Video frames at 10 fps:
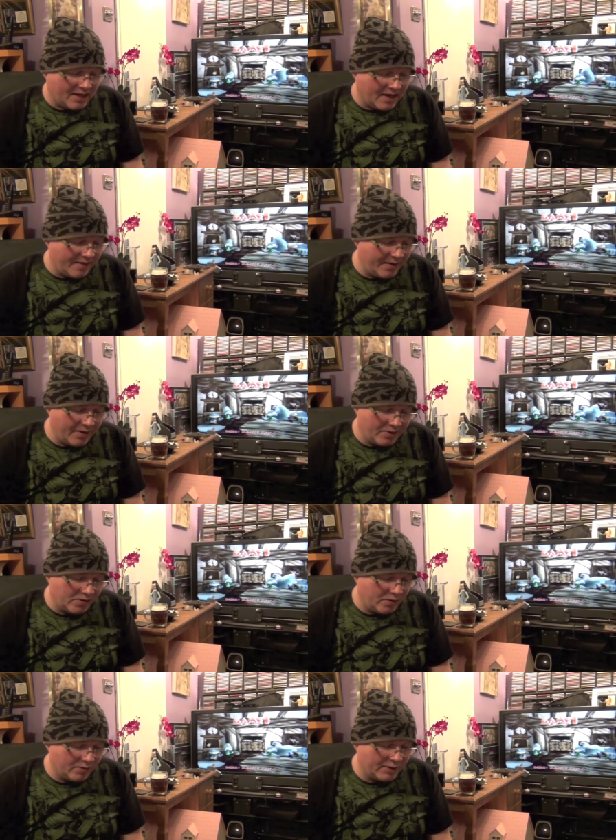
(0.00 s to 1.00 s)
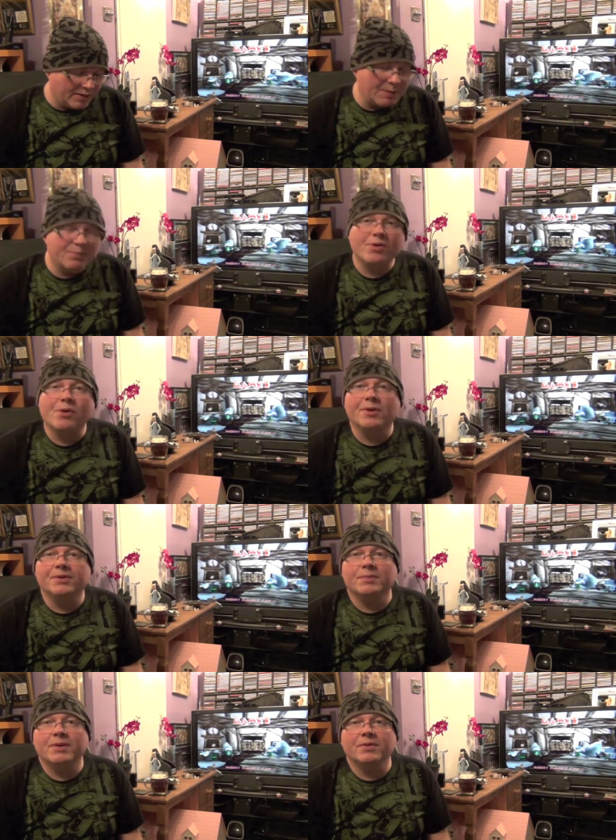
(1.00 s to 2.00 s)
I think the controls are a little bit
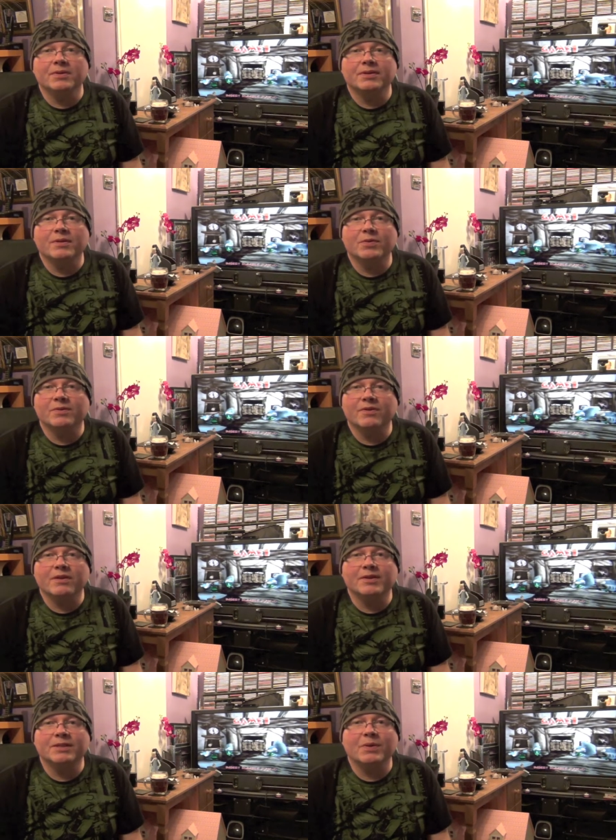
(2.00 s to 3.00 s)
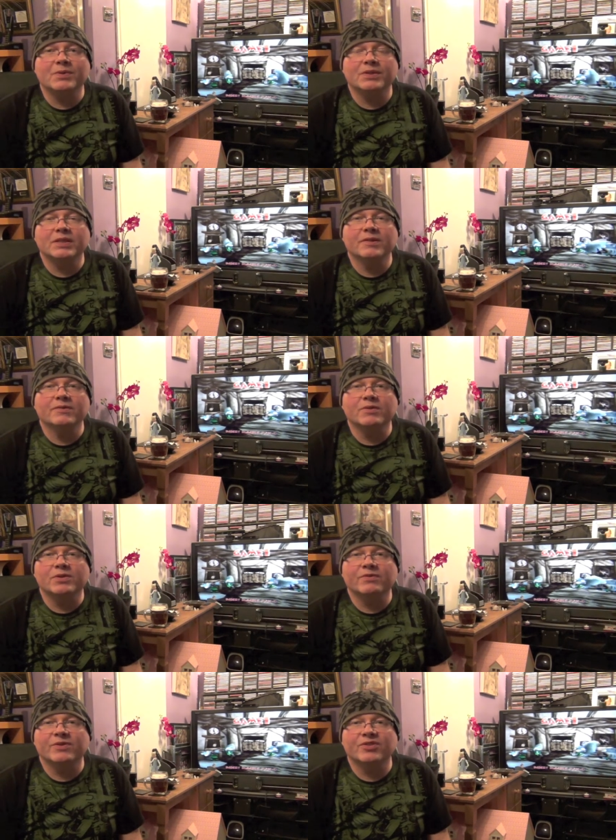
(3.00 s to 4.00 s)
broken, to be honest. It wasn't very responsive. It
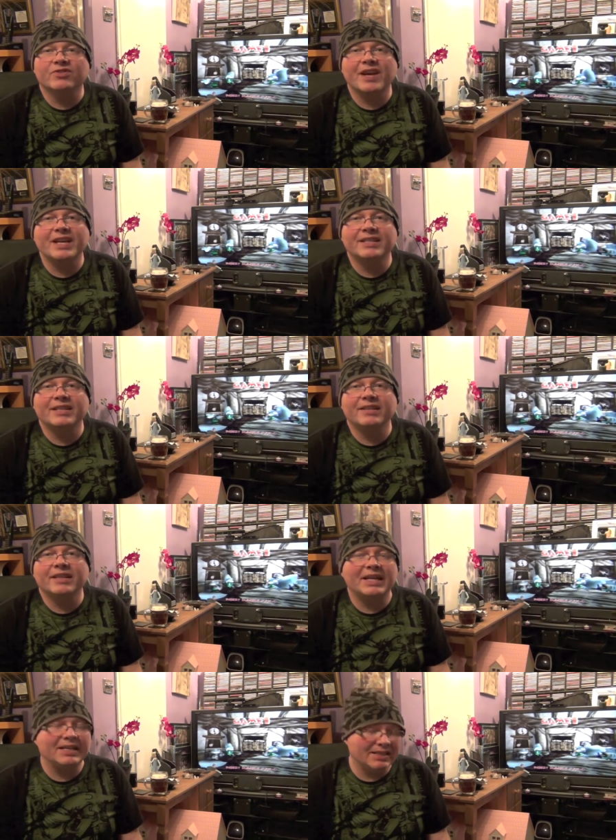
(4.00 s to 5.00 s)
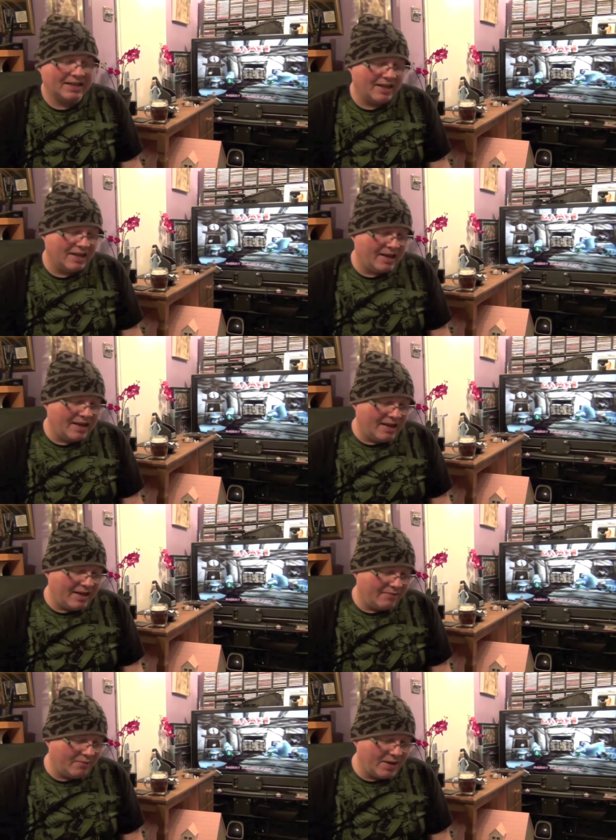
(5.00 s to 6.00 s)
was frustrating, and
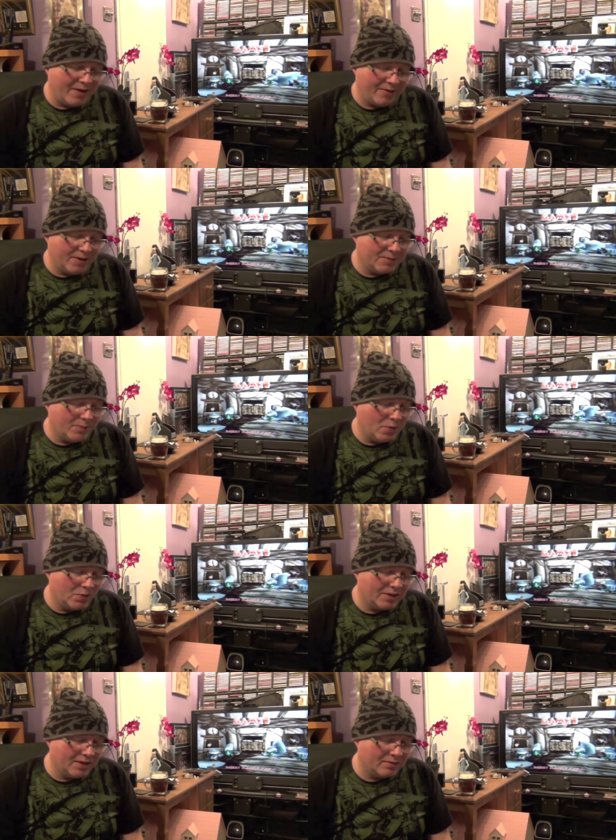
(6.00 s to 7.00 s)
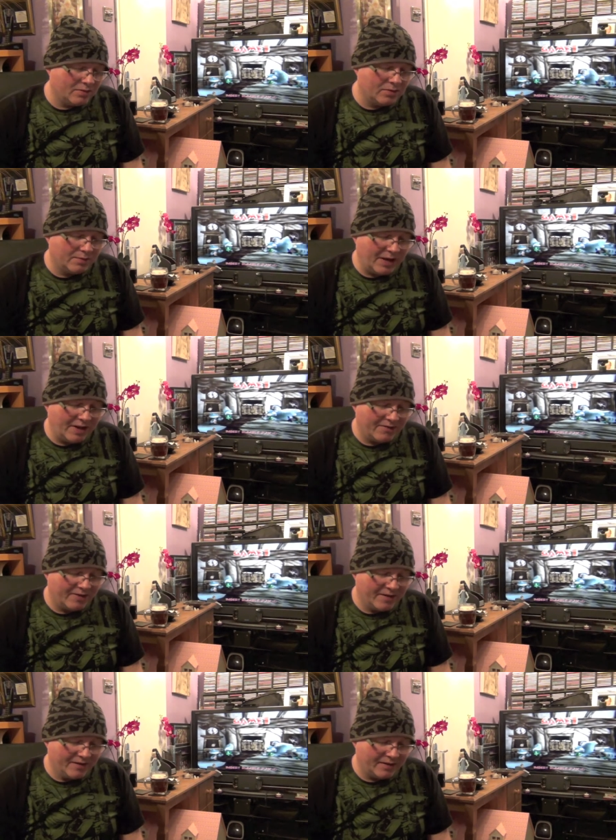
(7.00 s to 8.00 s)
when I first bought it, about
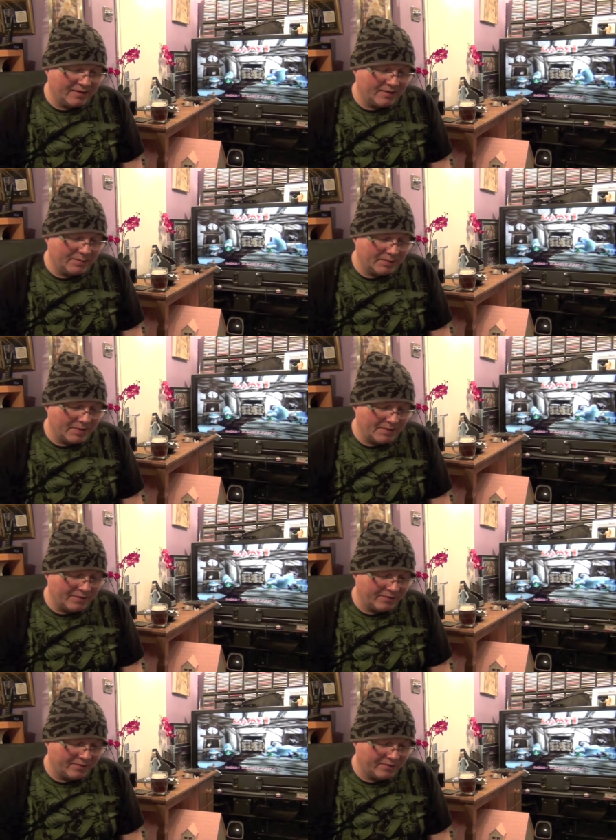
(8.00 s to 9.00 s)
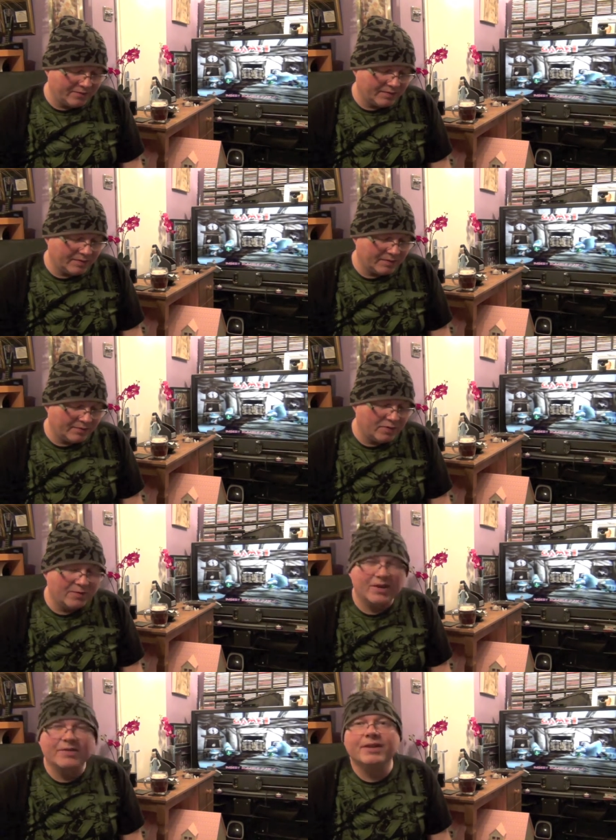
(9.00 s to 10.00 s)
5 years, well, it must be about 4 or
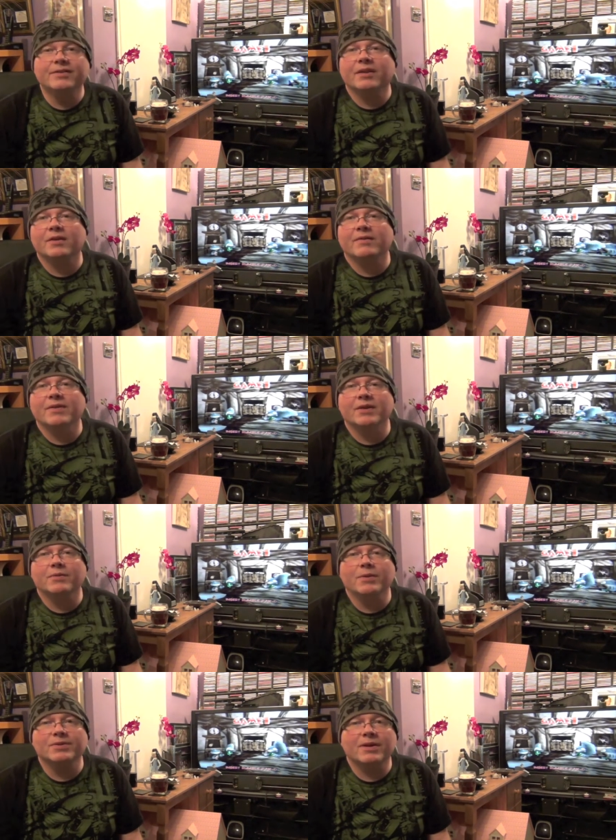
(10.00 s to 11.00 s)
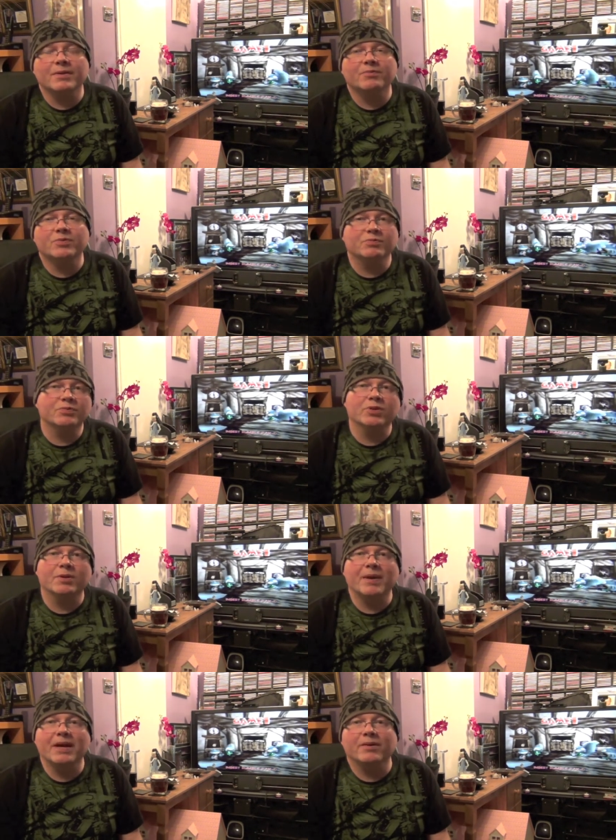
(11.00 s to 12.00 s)
5 years ago, I think it was, I took
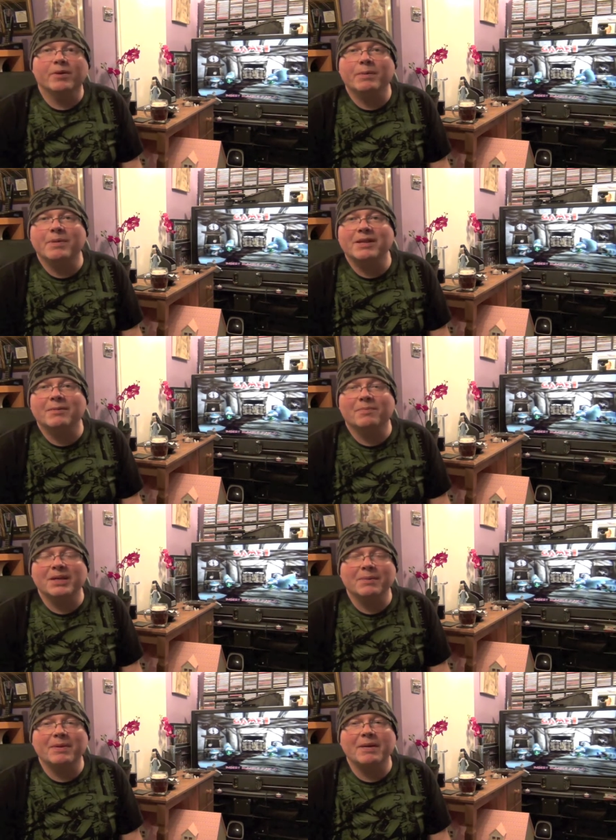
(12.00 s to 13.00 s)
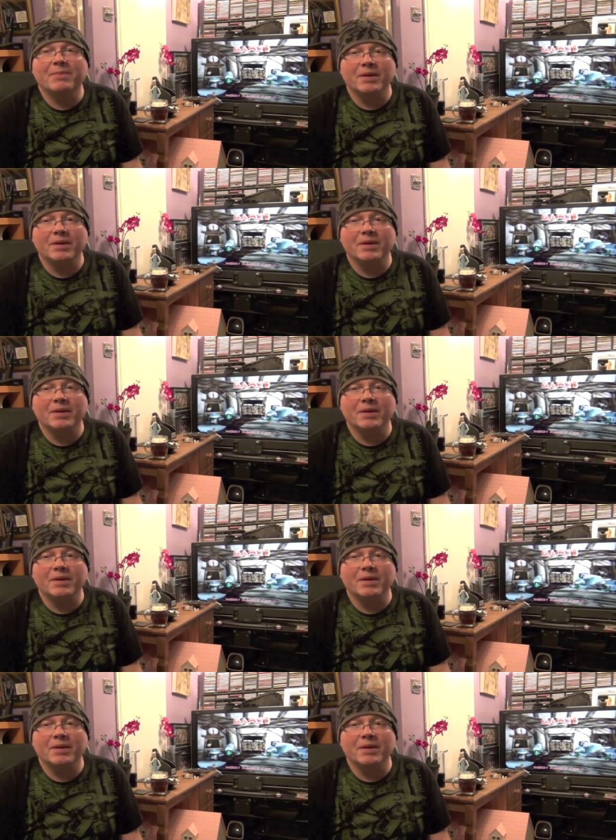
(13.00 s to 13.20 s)
it back and got my money back.